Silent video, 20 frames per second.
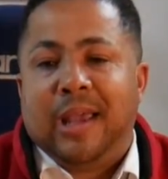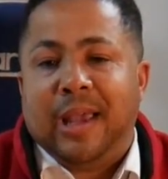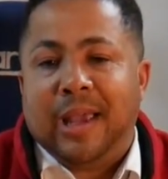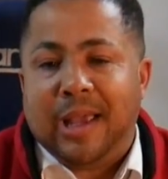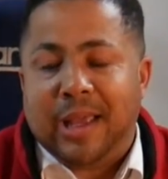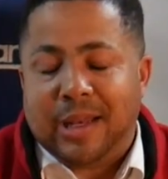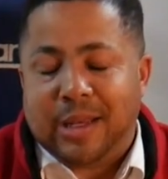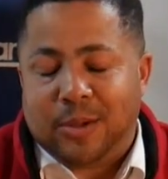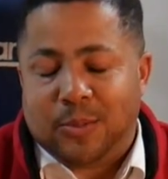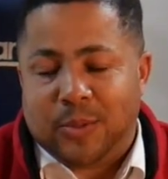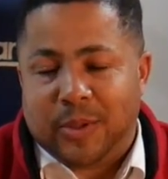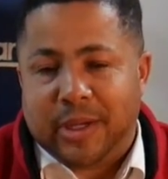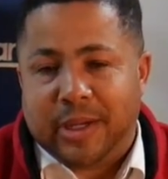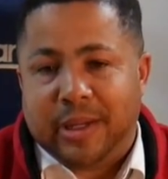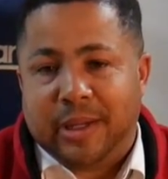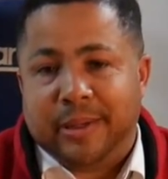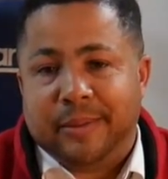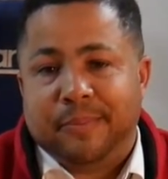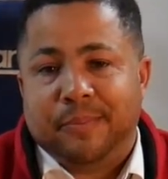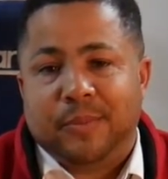
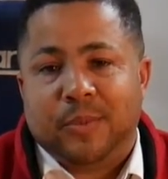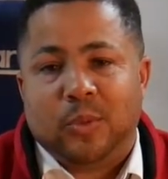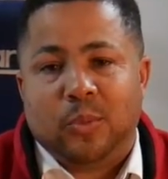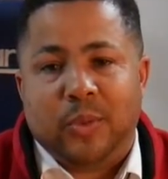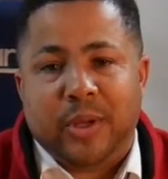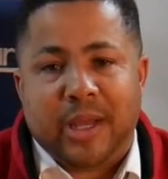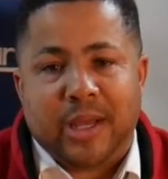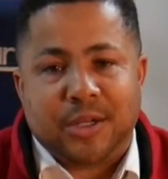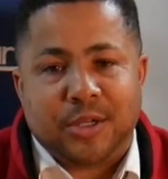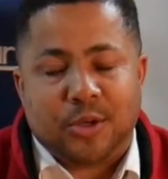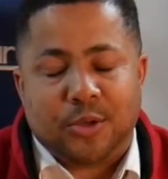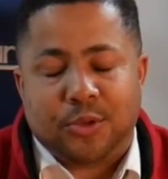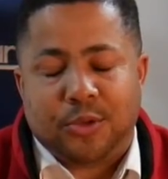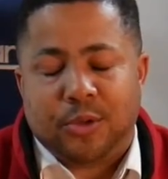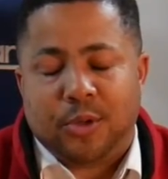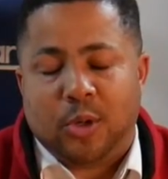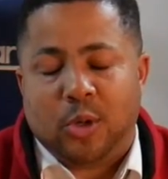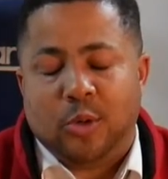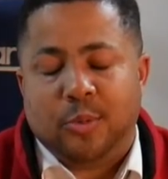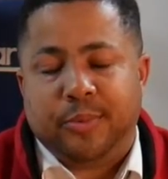Anyway, we had to go
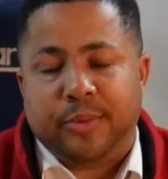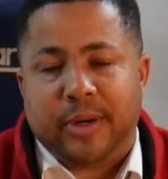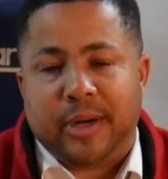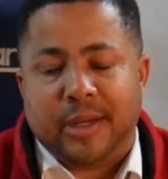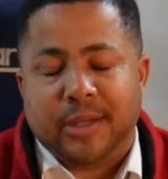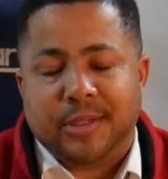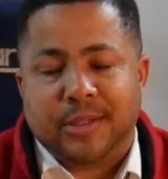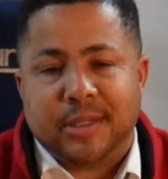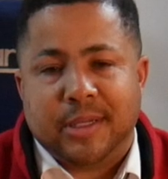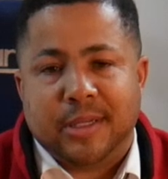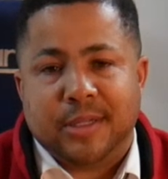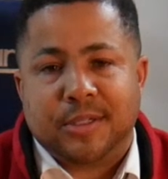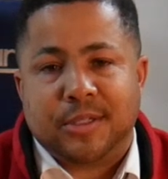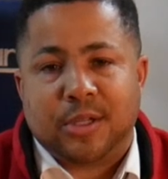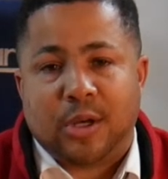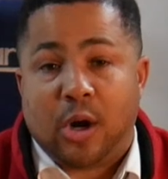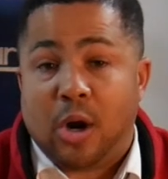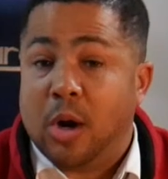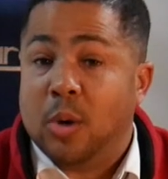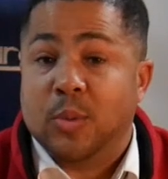through the whole process.
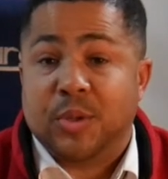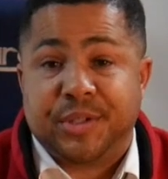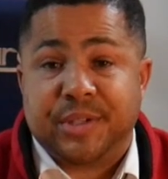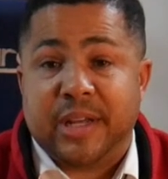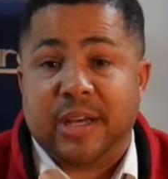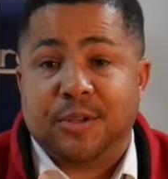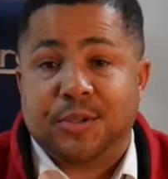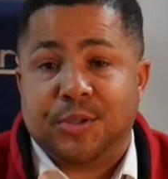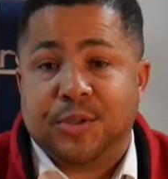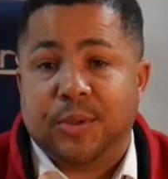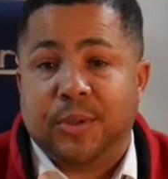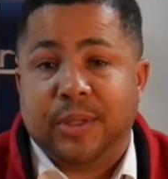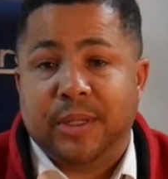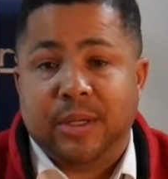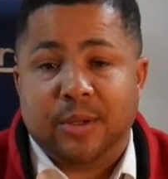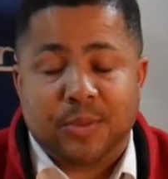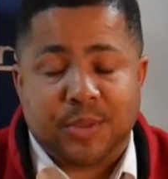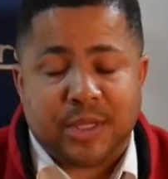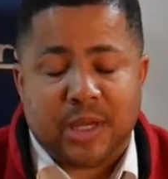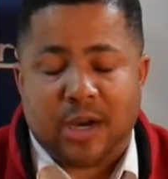The car was now
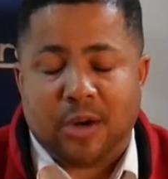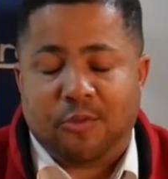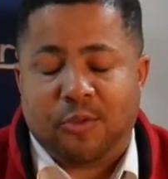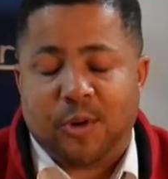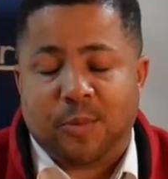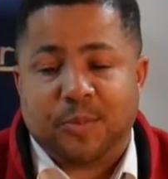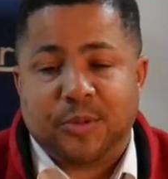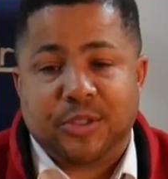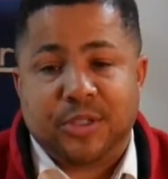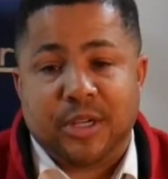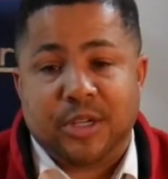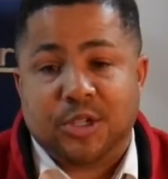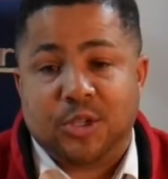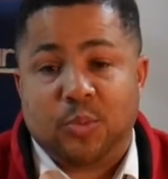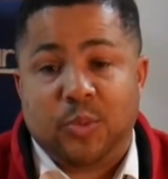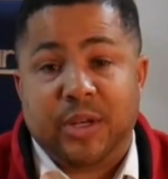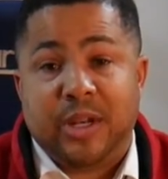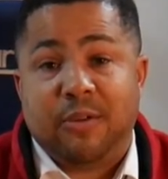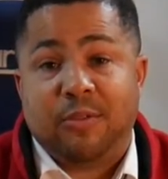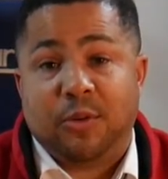stolen. It was out of our possession.
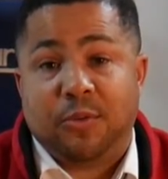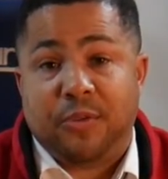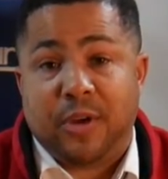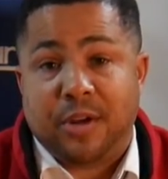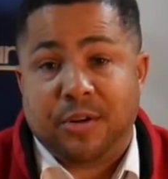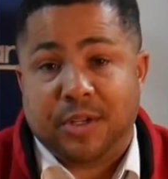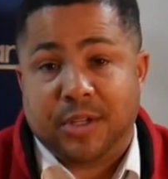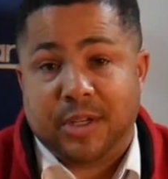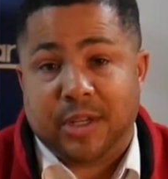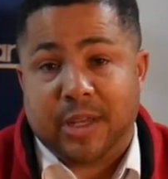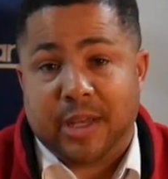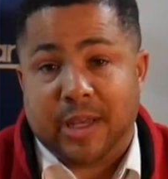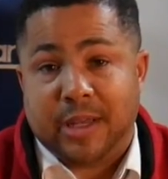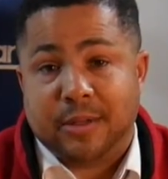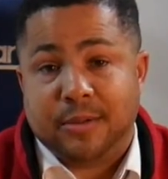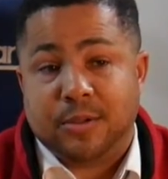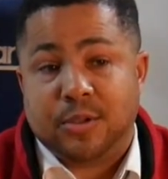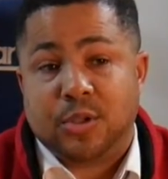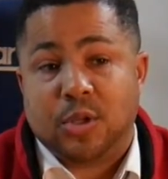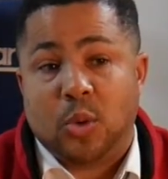We never found it
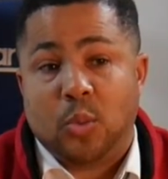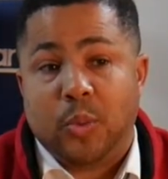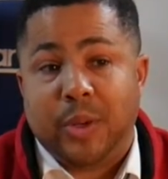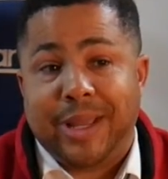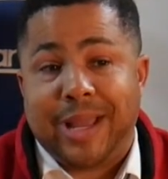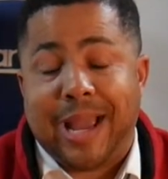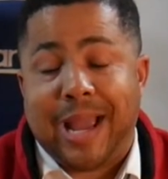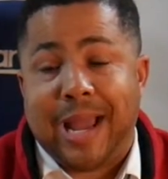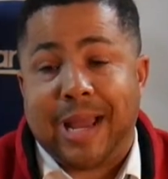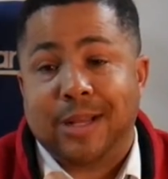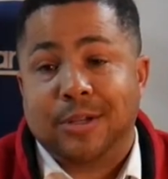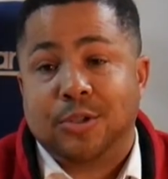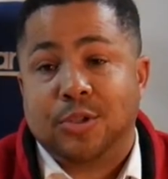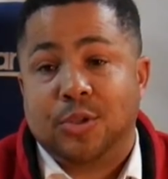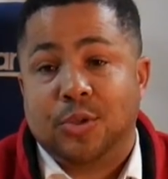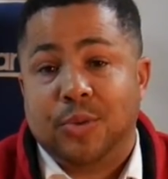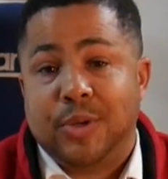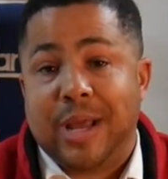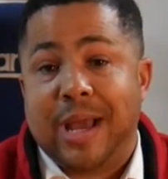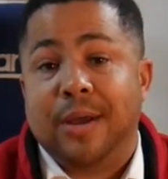again. So we had
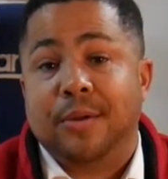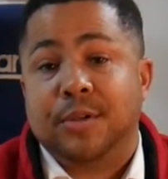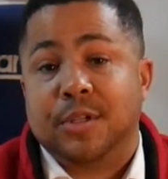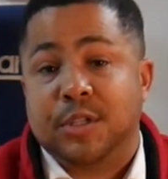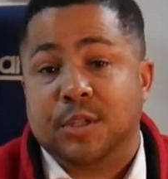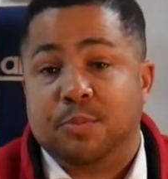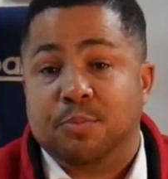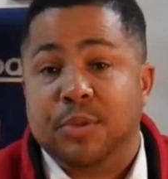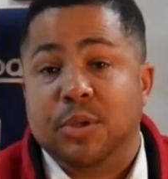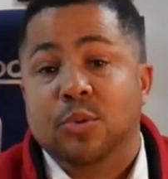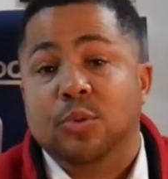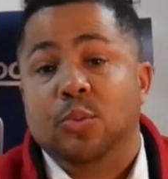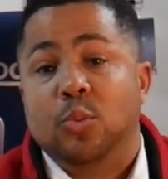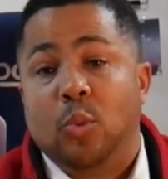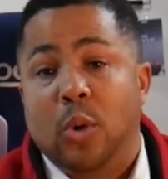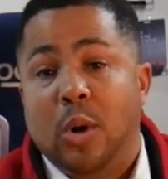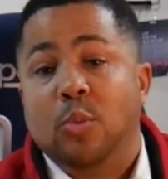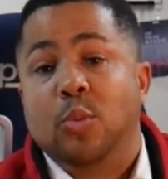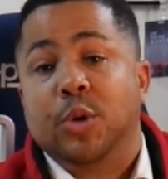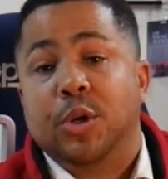to now dispute
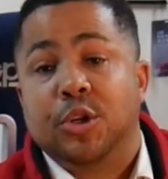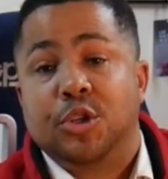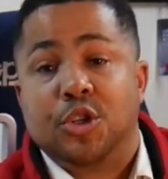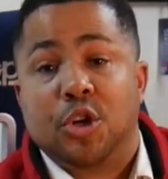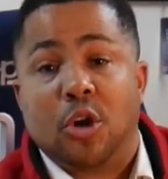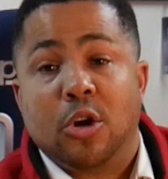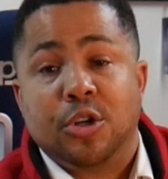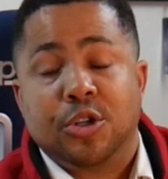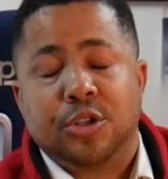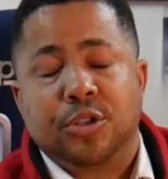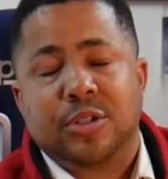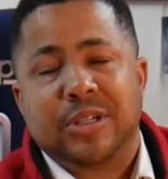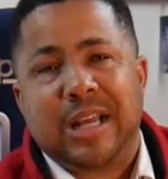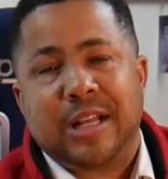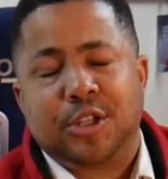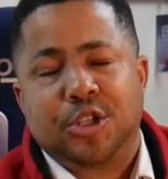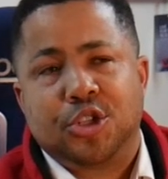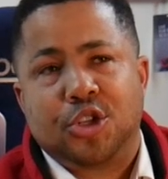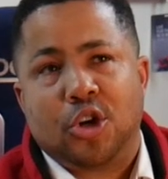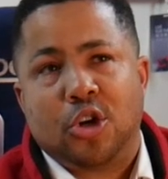what were the charges.
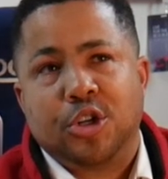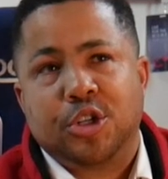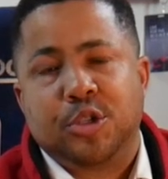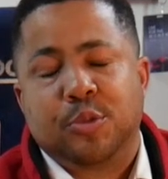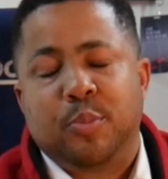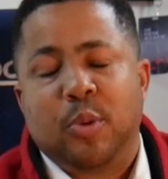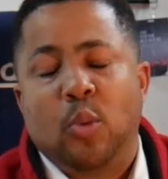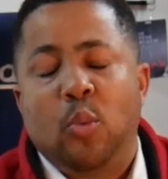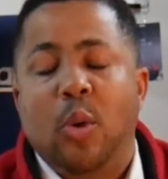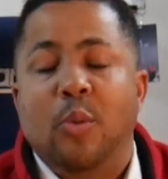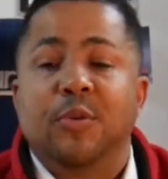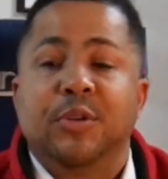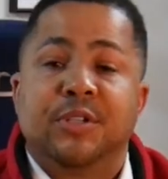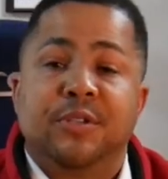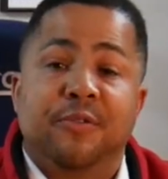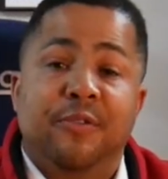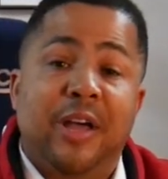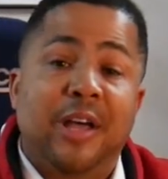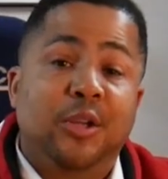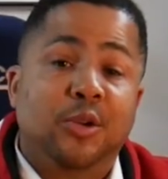Not the charges, but what was
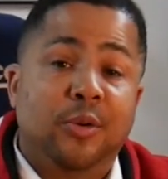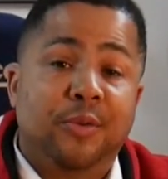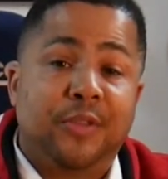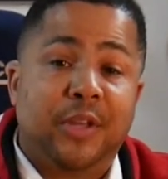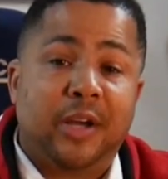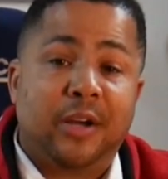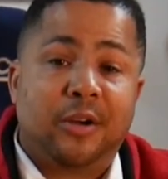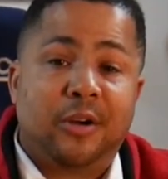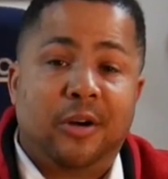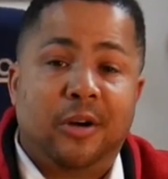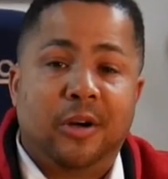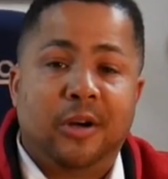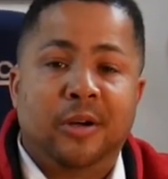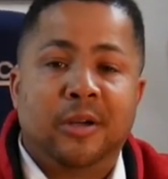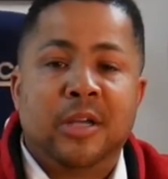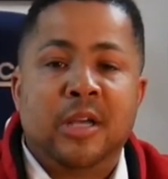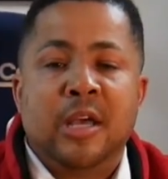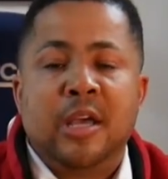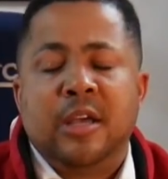the value of that car.